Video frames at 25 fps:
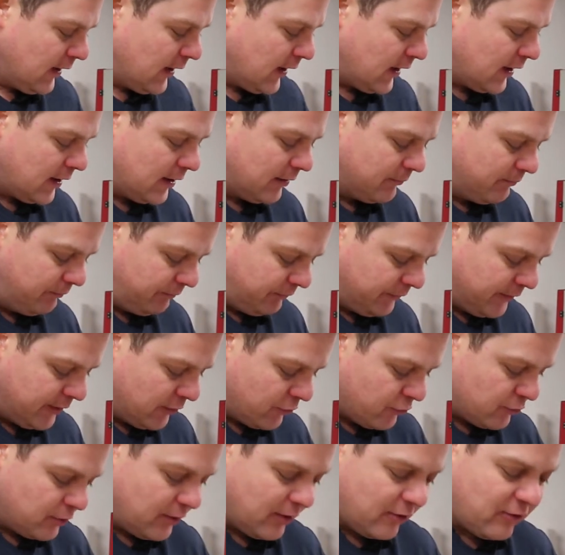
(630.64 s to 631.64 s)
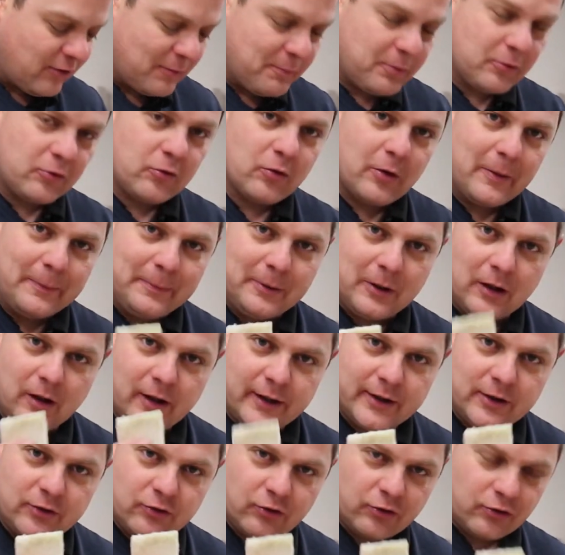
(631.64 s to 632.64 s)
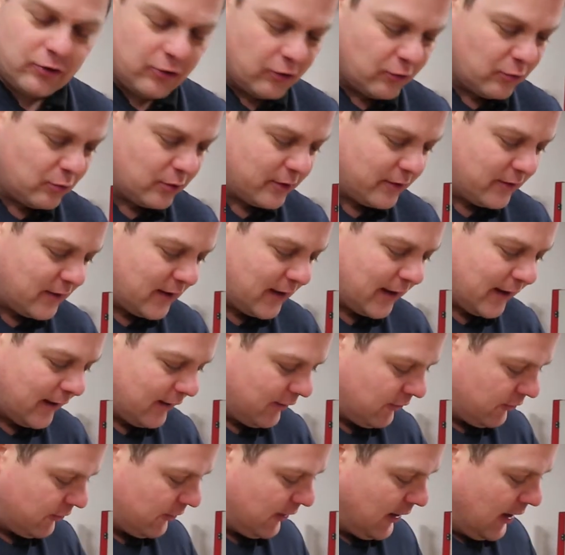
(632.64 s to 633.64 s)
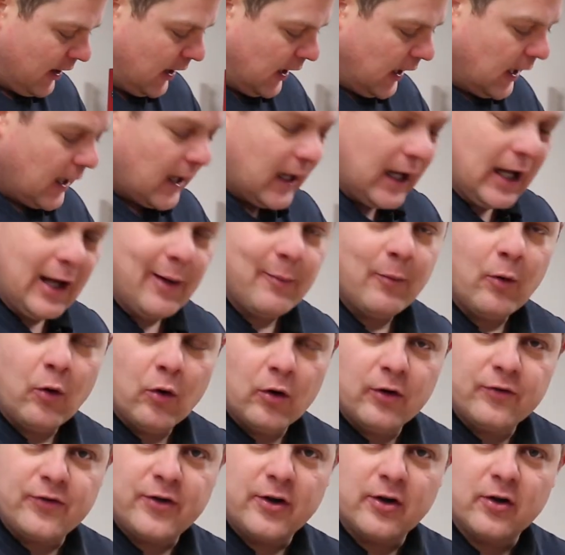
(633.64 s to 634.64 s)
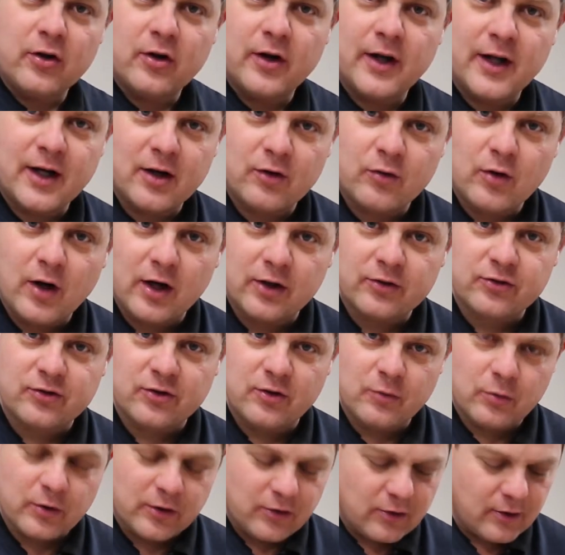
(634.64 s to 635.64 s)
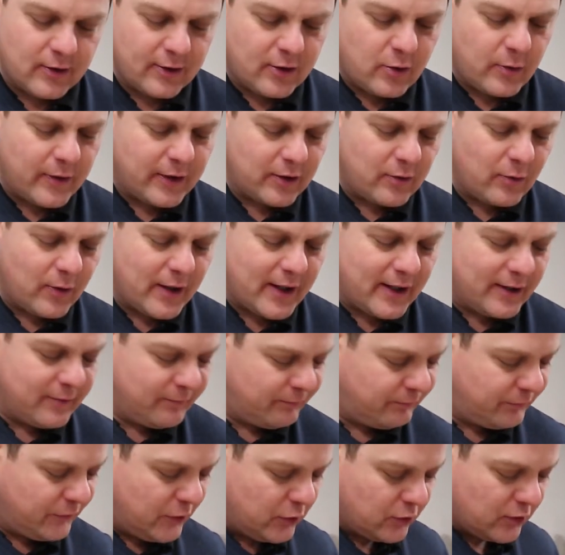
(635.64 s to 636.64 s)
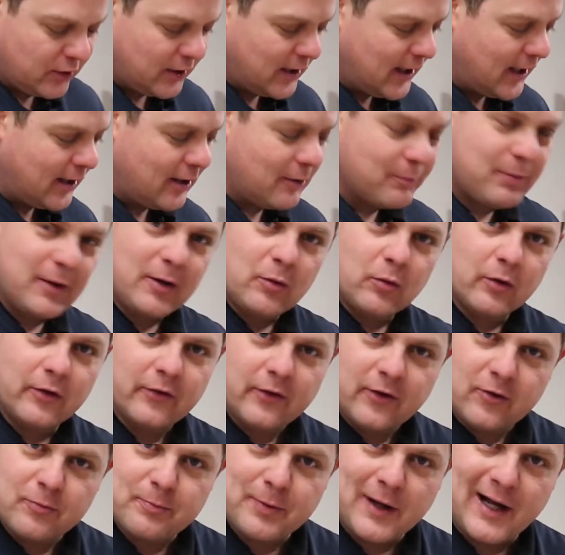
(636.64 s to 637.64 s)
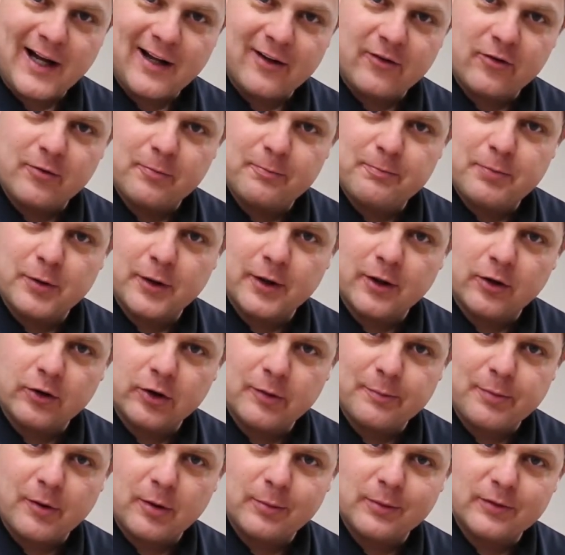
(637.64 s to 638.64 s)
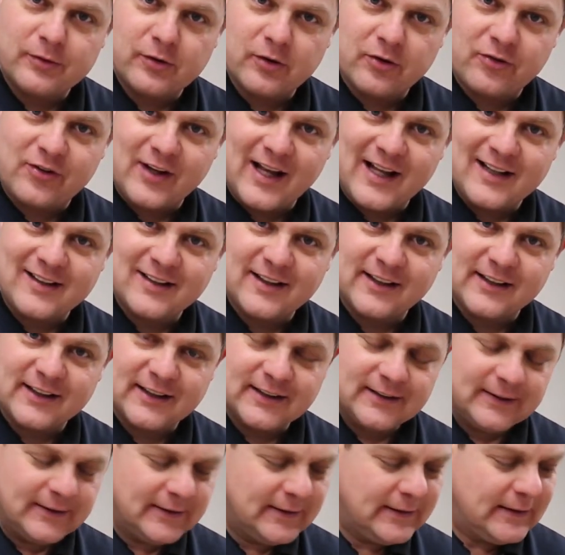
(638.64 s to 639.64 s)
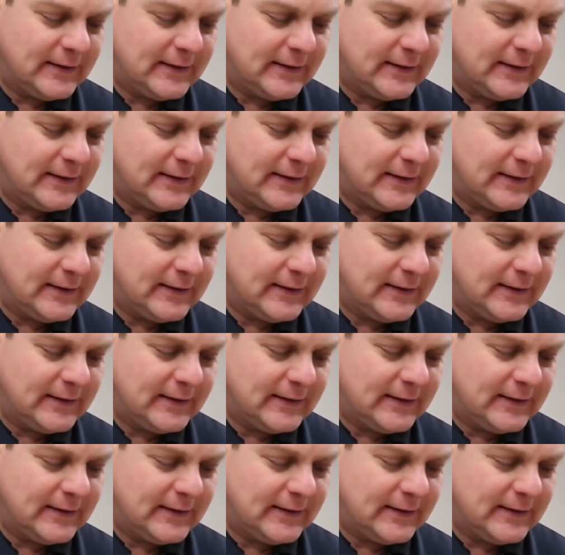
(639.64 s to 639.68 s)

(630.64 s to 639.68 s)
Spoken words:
And it's really simple to apply. You just use one of these, or if you're in a rush and you want to do it a quick way, you can get a big one of these pads, put it on the bottom of your sander.